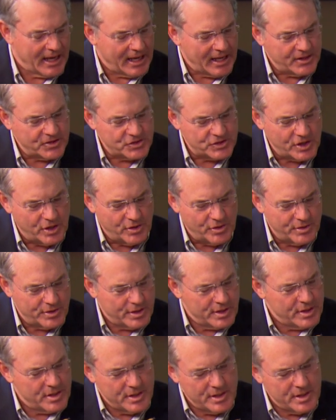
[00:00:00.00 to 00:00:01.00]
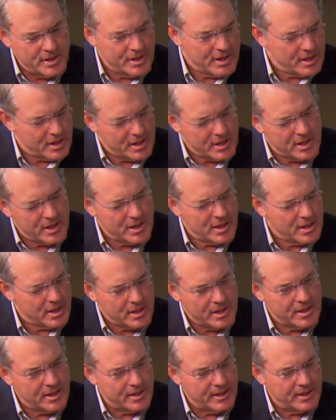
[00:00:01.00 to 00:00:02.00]
And so,
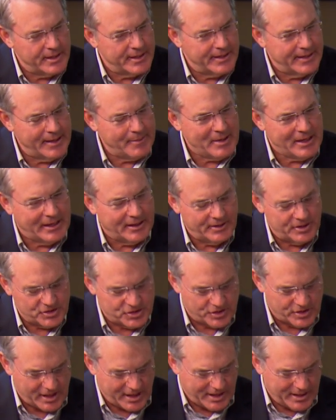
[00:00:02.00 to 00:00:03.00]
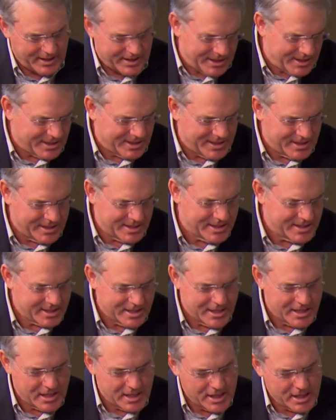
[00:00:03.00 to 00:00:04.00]
let me get this straight. That sort of
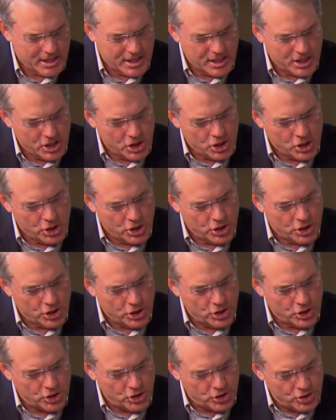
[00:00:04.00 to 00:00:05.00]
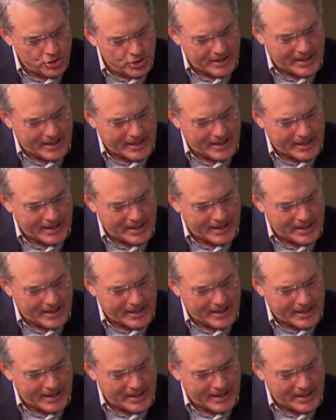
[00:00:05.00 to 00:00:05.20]
thing is what we were doing. You